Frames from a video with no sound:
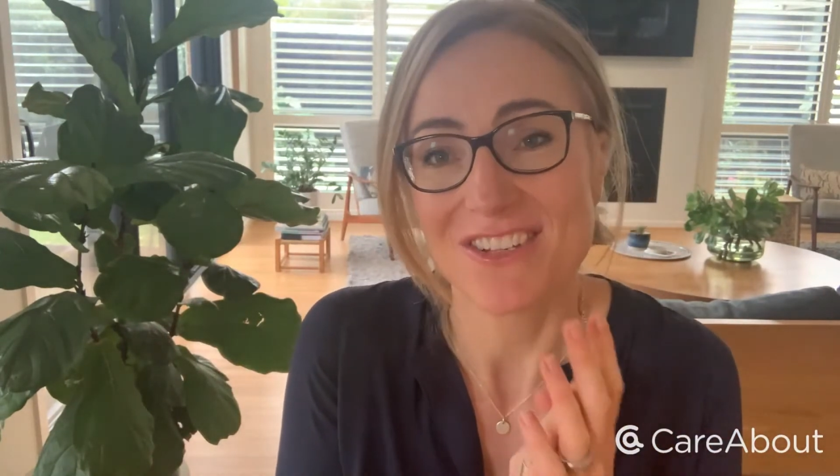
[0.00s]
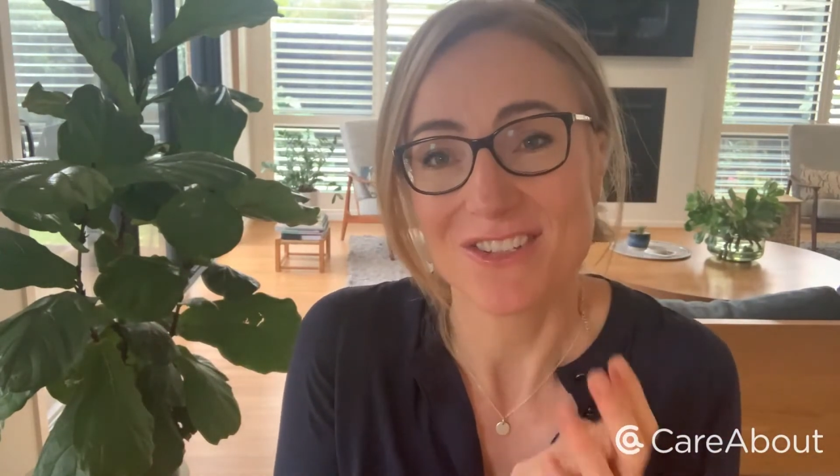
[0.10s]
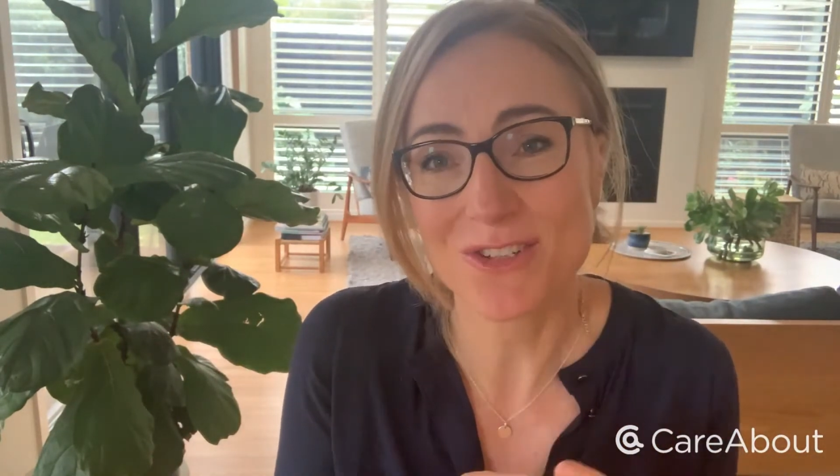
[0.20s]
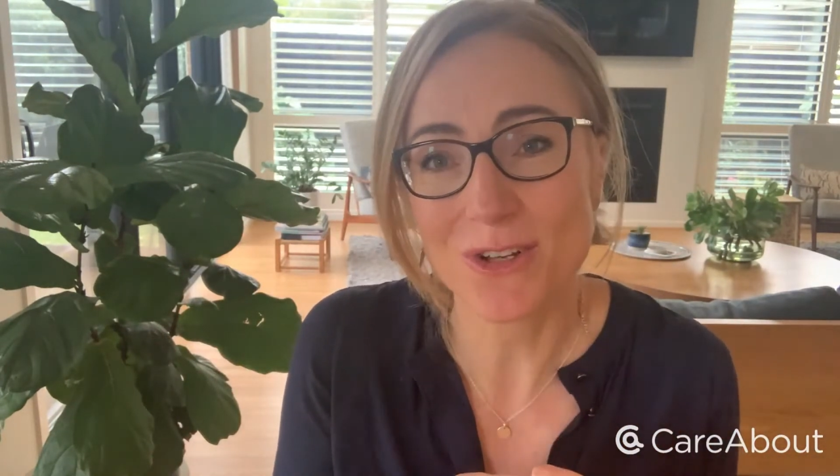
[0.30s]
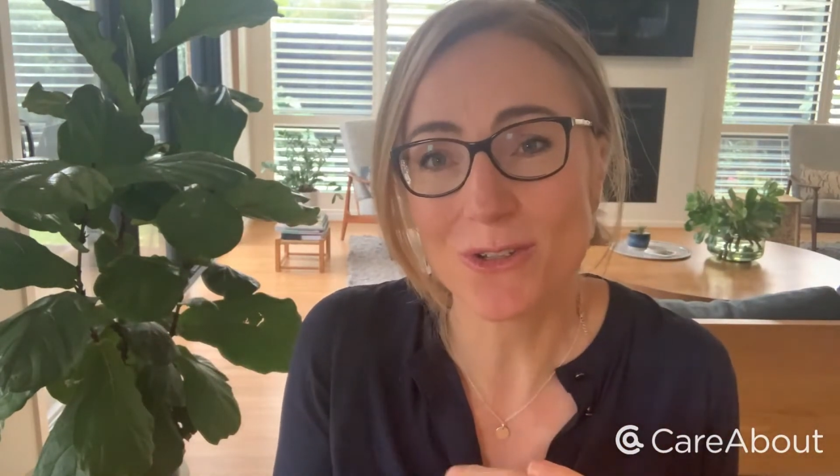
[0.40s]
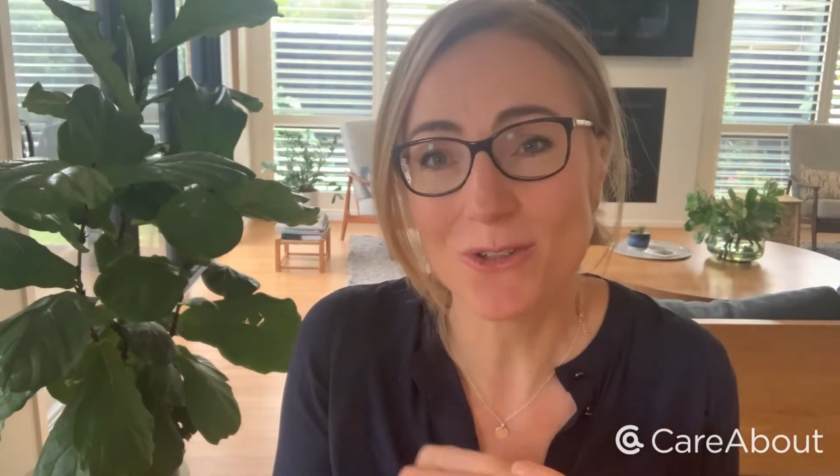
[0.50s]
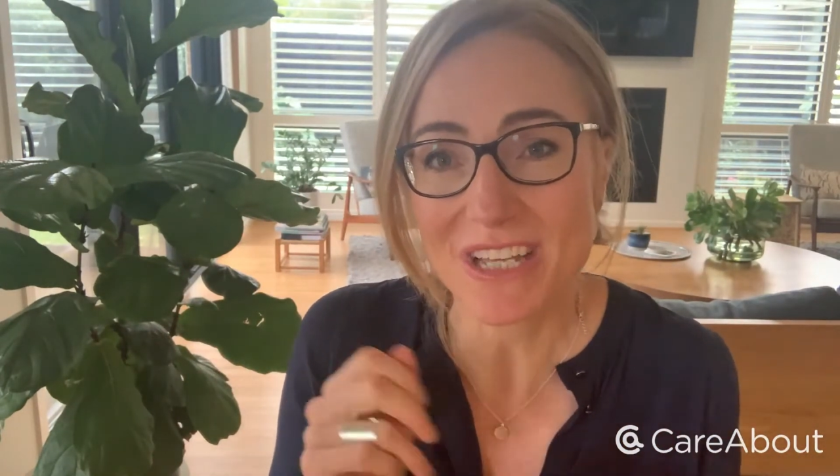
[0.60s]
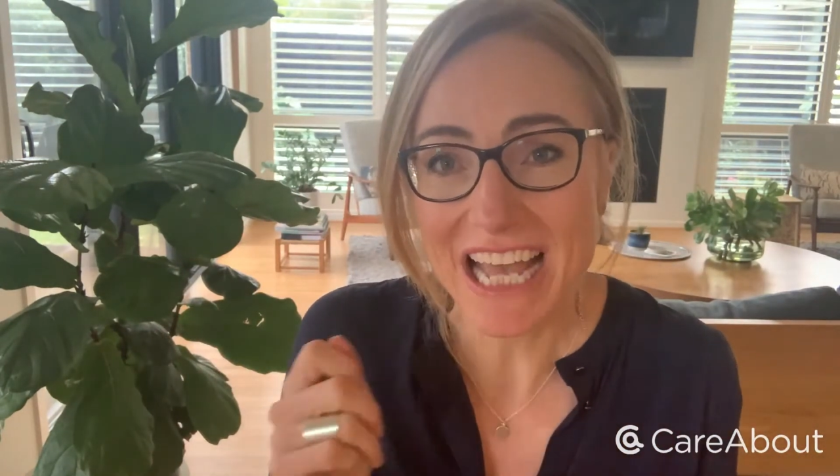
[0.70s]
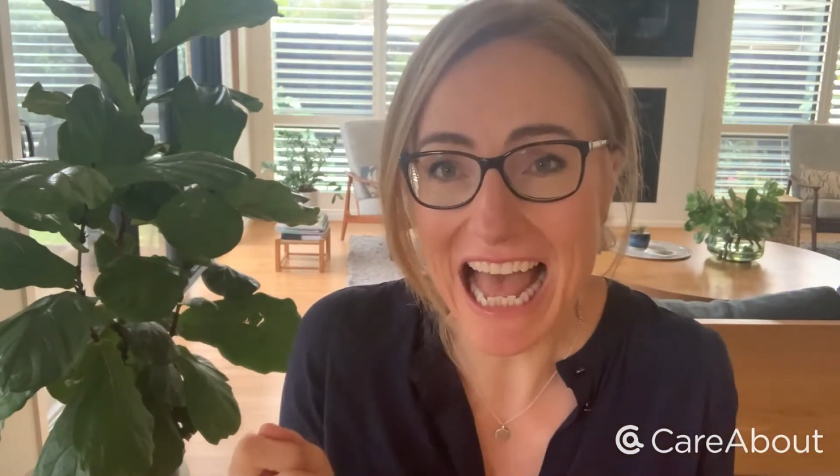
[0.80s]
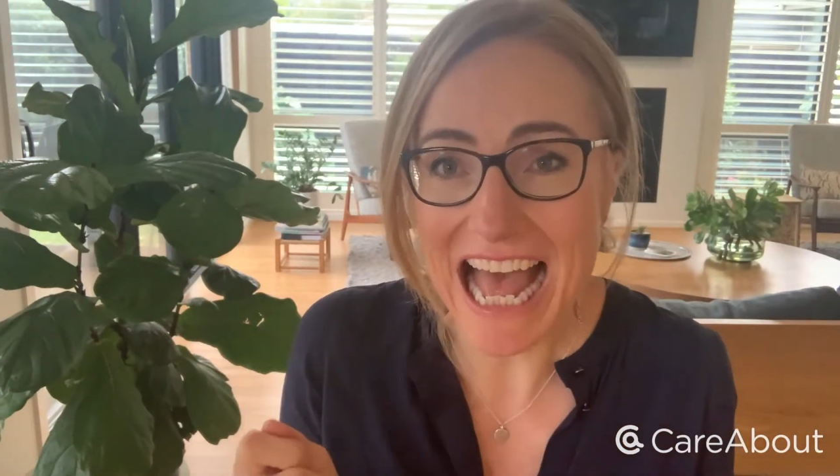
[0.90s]
So you
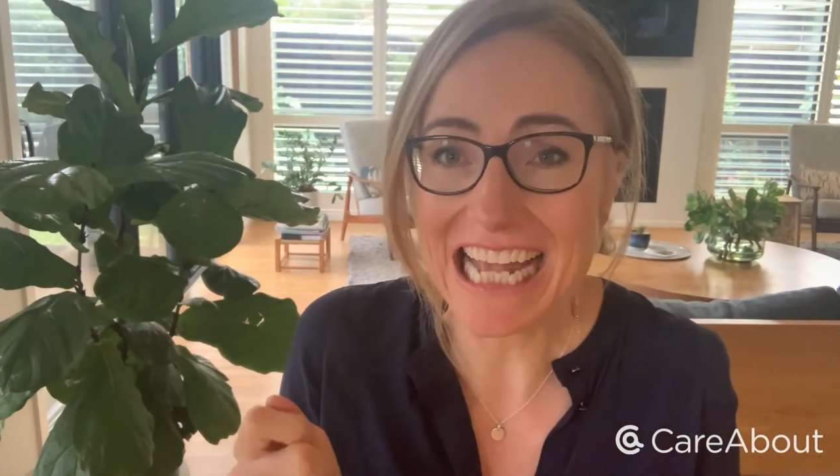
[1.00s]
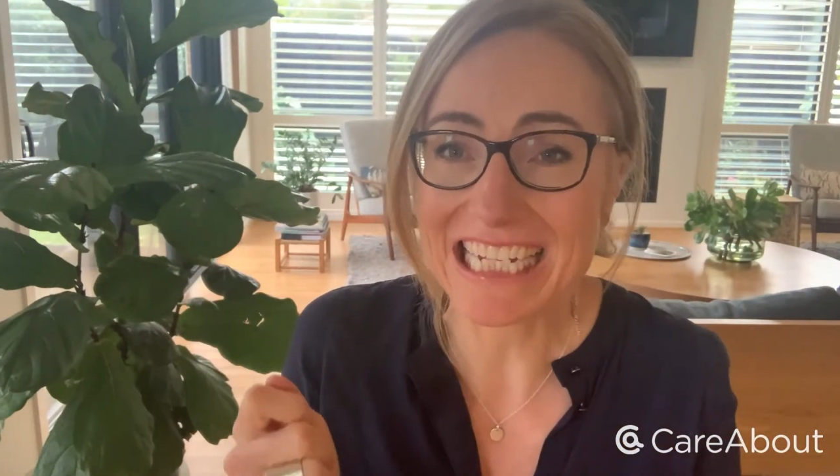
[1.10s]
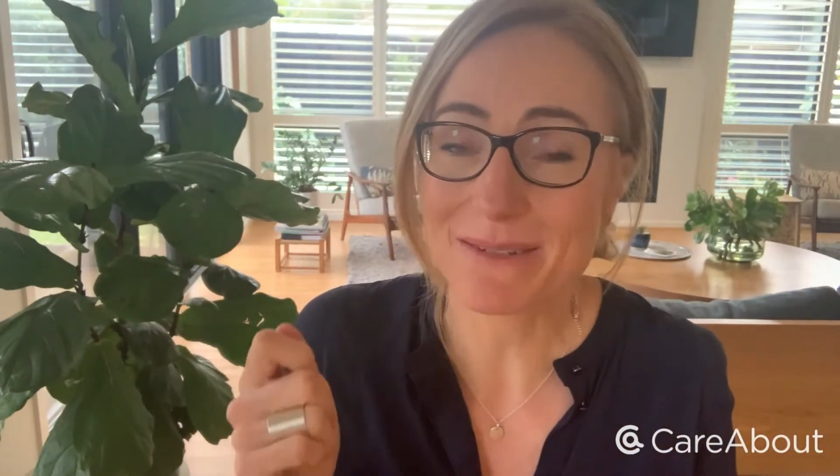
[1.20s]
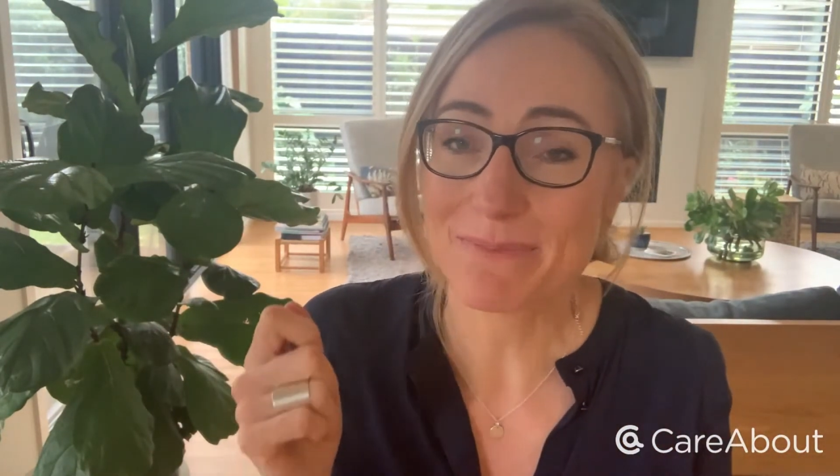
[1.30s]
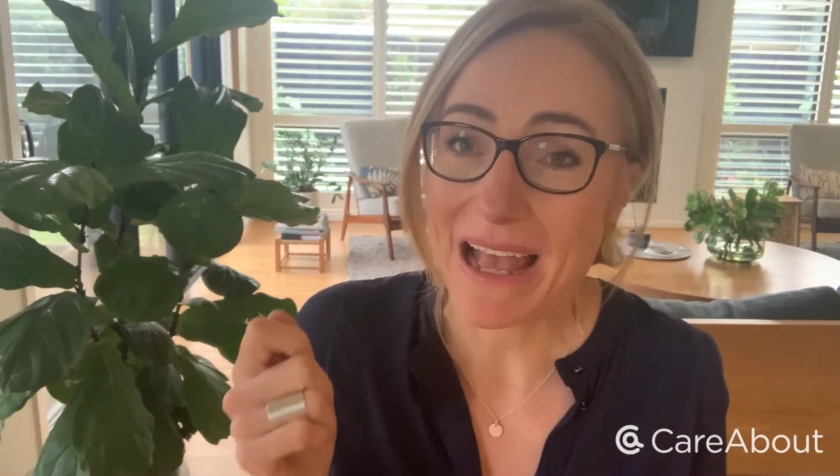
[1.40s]
can't